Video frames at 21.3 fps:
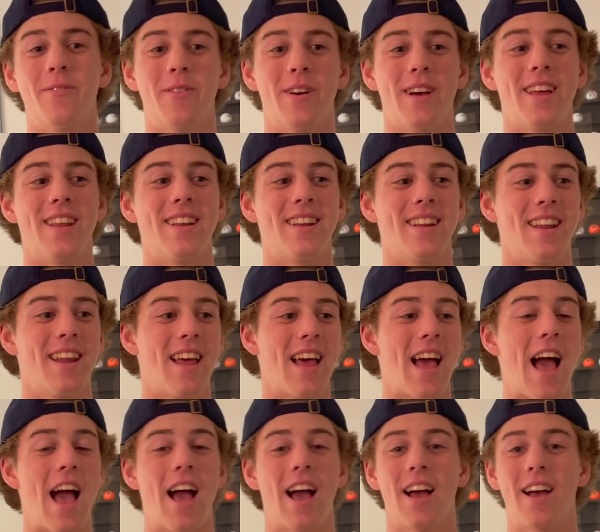went
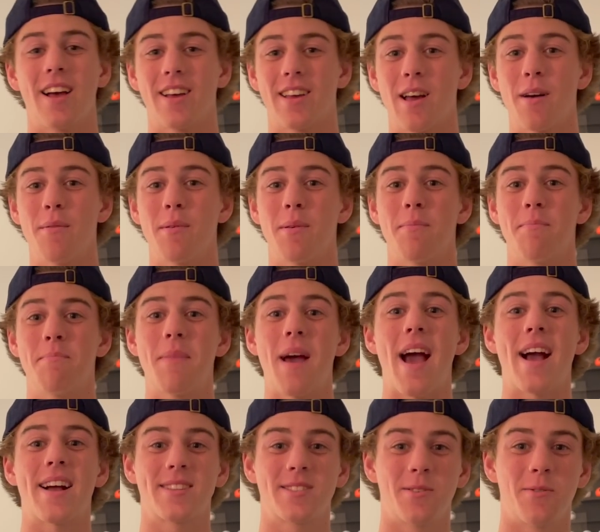coming
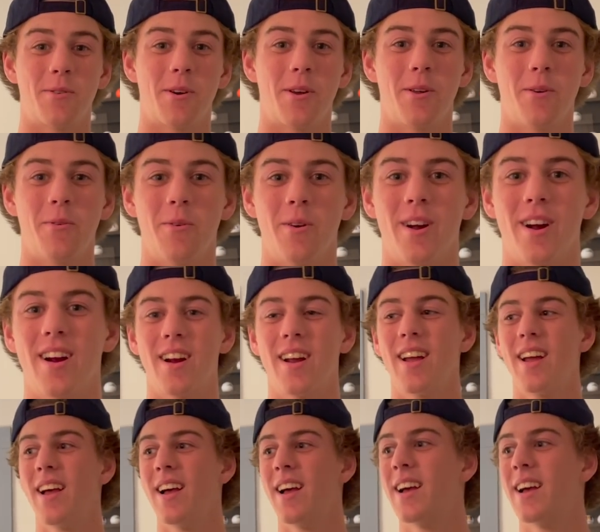back to where you were.